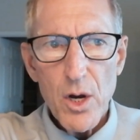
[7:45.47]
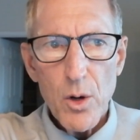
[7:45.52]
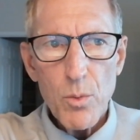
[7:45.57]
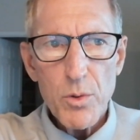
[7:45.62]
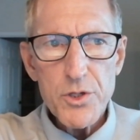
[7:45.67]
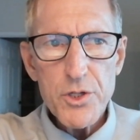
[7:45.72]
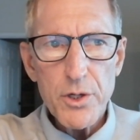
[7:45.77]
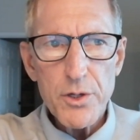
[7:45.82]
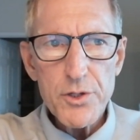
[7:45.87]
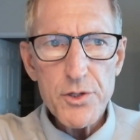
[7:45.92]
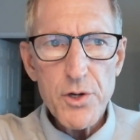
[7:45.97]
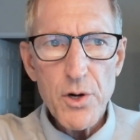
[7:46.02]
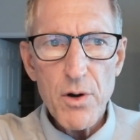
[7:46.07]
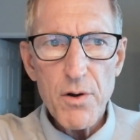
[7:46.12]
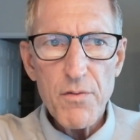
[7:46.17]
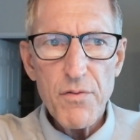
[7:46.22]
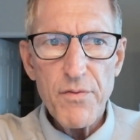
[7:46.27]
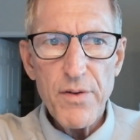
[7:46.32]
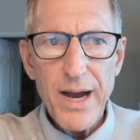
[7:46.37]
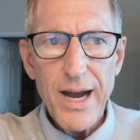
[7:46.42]
which will in
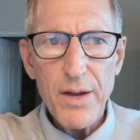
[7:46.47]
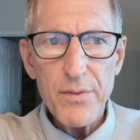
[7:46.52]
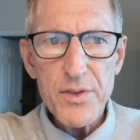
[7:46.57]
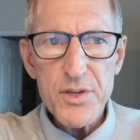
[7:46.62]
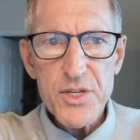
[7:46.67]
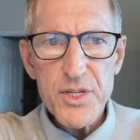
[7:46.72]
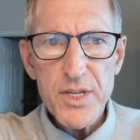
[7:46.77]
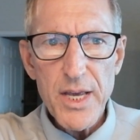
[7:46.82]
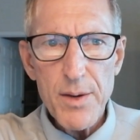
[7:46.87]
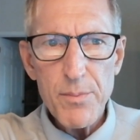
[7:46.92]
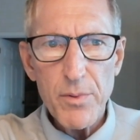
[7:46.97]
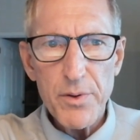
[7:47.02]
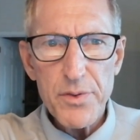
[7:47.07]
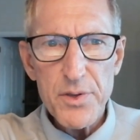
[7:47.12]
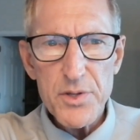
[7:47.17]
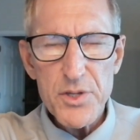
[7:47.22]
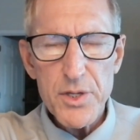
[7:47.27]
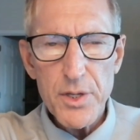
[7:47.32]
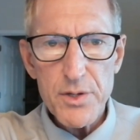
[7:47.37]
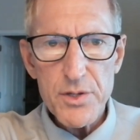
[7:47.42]
turn file the same with
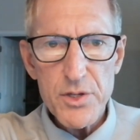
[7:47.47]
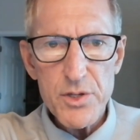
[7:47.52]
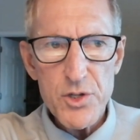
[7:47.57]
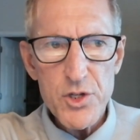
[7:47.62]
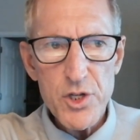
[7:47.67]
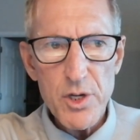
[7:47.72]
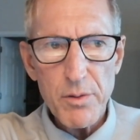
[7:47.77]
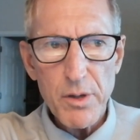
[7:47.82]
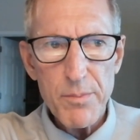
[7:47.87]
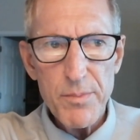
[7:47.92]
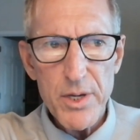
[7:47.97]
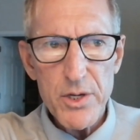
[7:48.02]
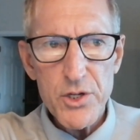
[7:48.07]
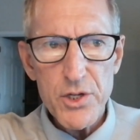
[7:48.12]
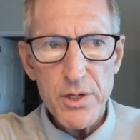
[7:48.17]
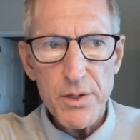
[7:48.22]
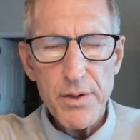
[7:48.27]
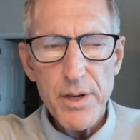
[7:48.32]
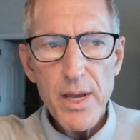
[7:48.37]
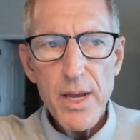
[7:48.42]
the Citizenship
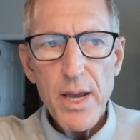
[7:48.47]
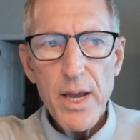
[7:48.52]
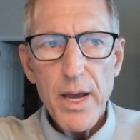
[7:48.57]
Commission.